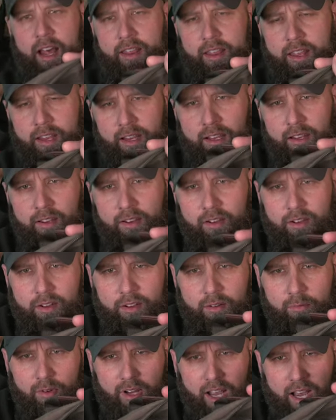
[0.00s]
I think
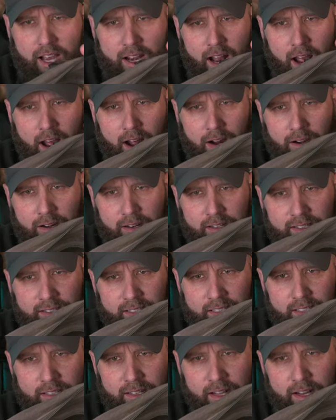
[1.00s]
kind of hard to
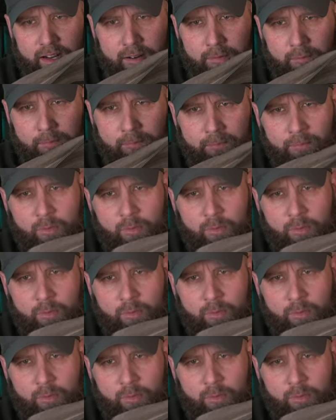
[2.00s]
see in there,